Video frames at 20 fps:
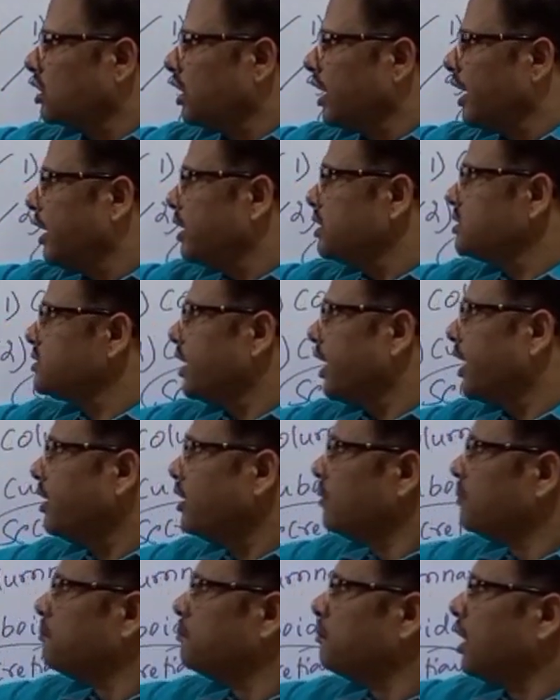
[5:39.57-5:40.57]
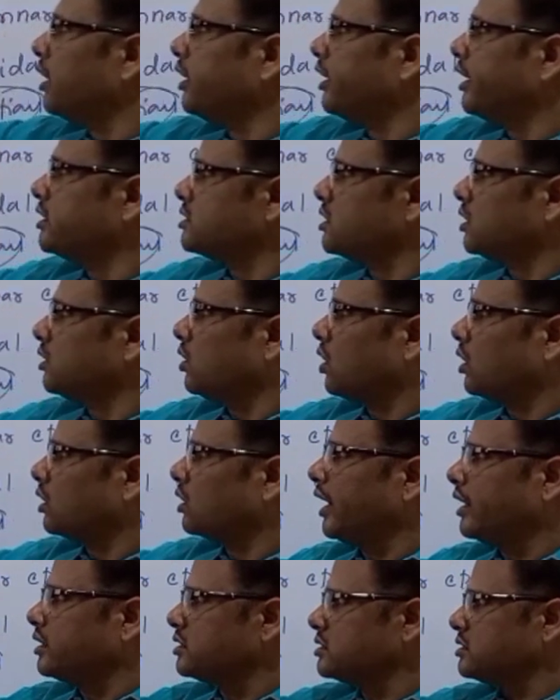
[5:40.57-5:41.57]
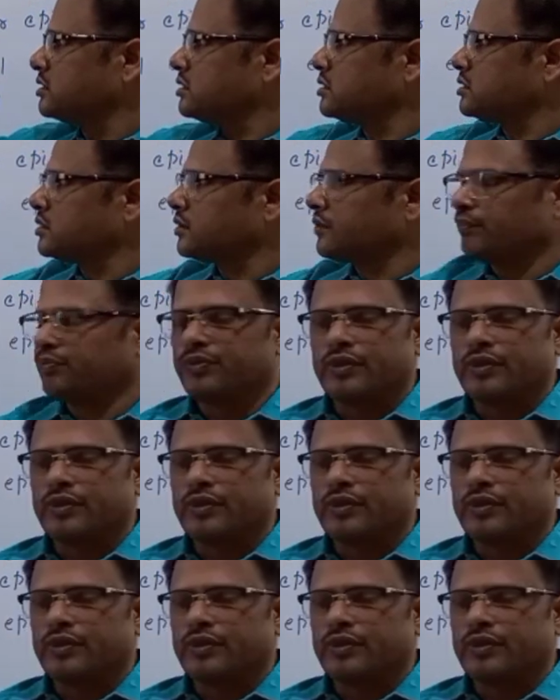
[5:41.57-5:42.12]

glands and multicellular glands.